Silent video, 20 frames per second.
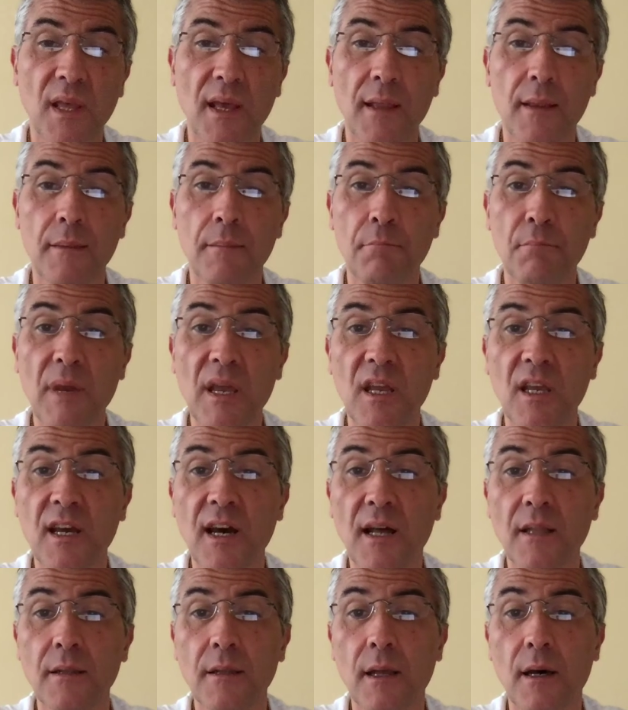and may
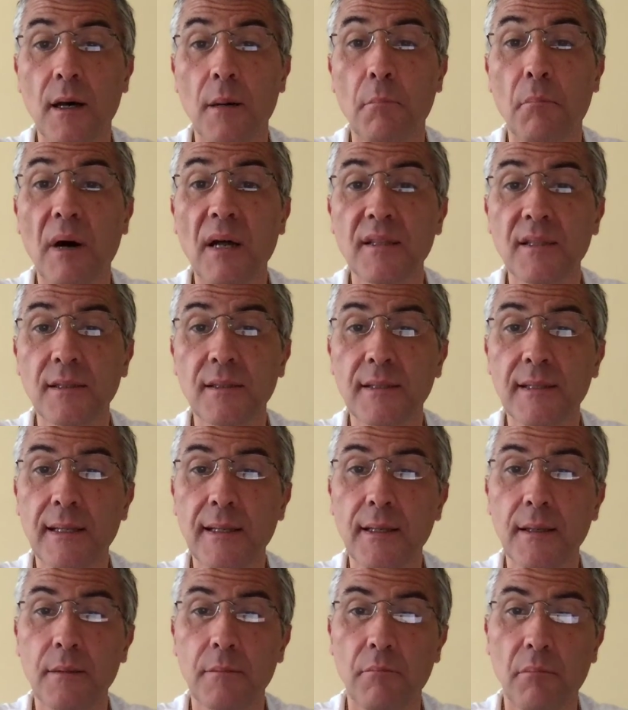God
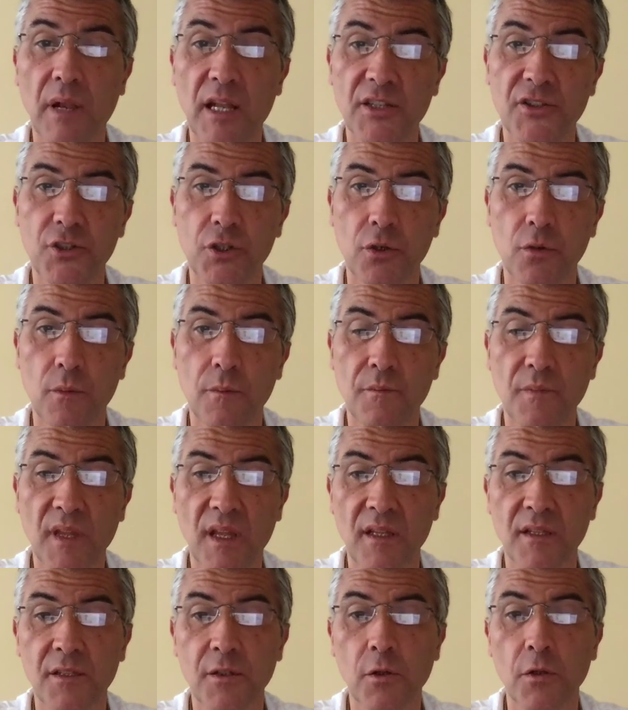abundantly bless you.
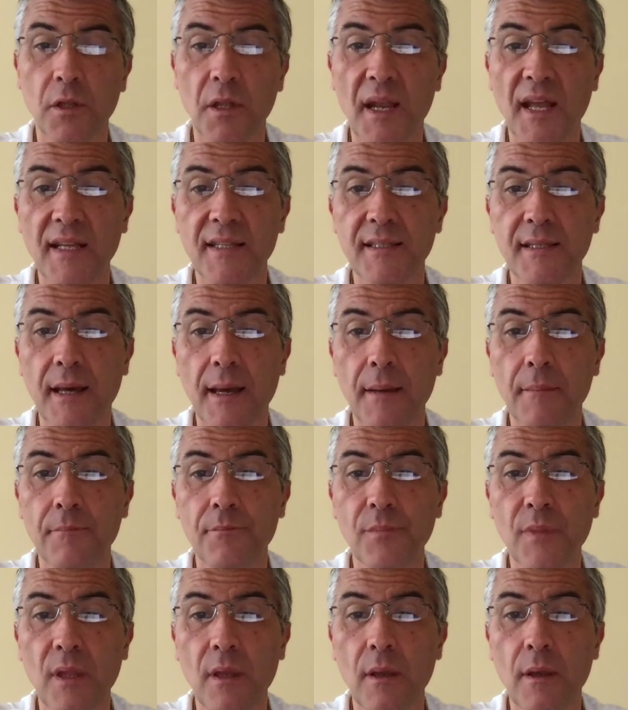Until the next
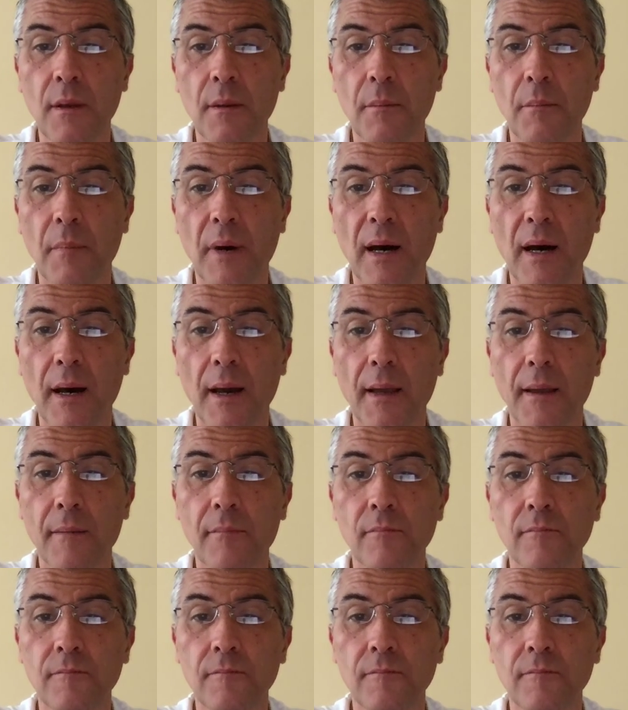time, bye.